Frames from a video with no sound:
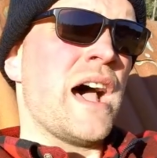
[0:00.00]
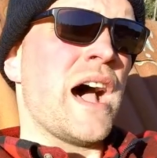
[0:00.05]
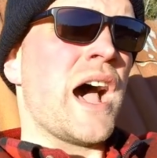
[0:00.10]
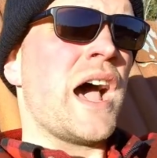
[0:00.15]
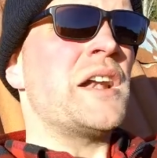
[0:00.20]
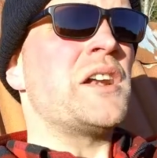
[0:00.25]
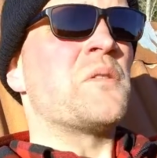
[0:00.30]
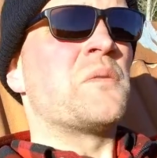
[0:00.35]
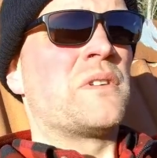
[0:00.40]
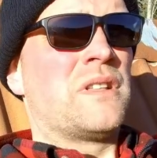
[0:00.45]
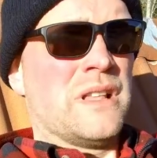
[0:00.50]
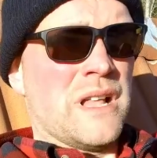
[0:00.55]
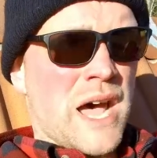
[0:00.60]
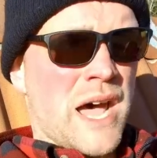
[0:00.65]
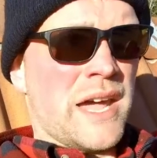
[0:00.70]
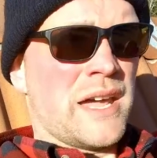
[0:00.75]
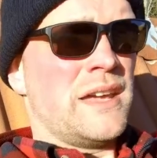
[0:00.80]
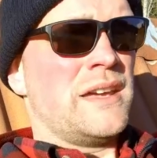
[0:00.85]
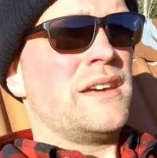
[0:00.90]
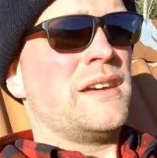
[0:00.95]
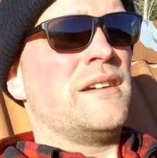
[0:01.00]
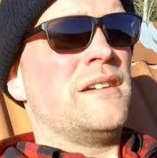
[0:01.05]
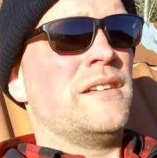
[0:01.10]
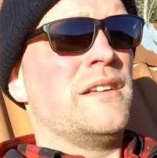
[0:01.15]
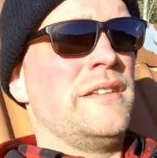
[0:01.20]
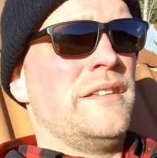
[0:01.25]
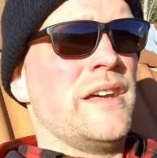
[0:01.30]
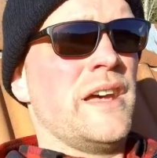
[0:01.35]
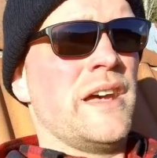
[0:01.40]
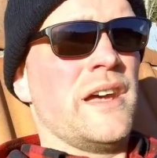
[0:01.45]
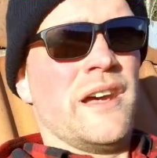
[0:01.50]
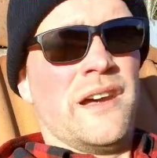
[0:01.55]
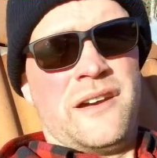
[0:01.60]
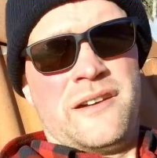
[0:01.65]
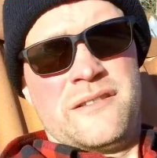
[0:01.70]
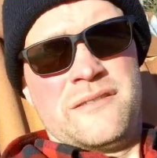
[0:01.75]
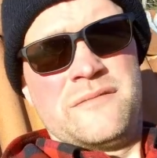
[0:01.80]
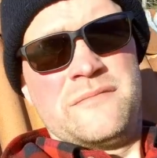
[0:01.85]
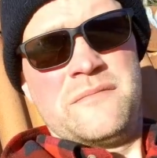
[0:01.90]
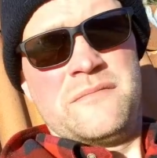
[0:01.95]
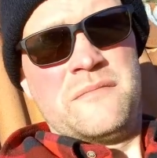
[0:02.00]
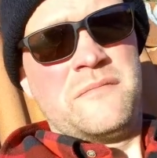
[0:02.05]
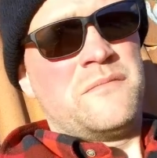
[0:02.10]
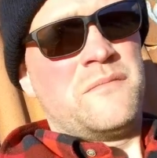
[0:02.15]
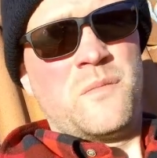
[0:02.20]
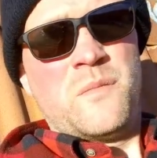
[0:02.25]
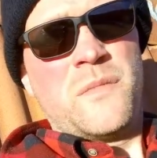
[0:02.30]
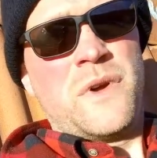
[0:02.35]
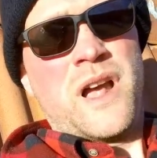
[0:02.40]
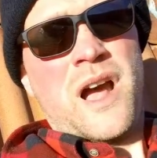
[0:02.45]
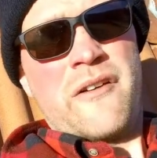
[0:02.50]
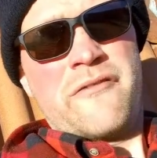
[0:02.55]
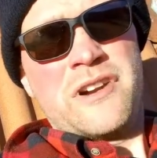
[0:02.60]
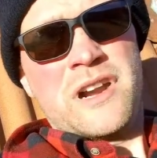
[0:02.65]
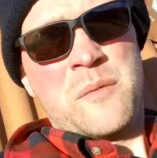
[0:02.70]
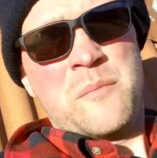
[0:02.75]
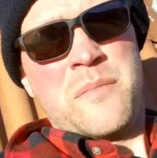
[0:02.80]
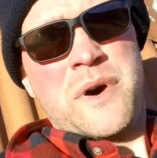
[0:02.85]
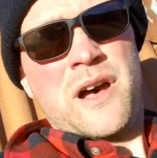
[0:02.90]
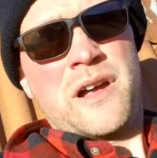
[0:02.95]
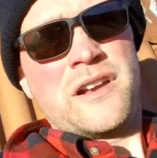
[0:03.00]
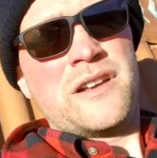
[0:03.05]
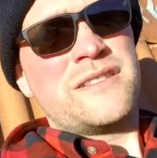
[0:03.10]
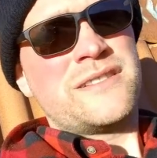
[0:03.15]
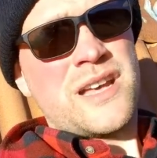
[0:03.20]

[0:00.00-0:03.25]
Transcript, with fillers: I don't like the governing body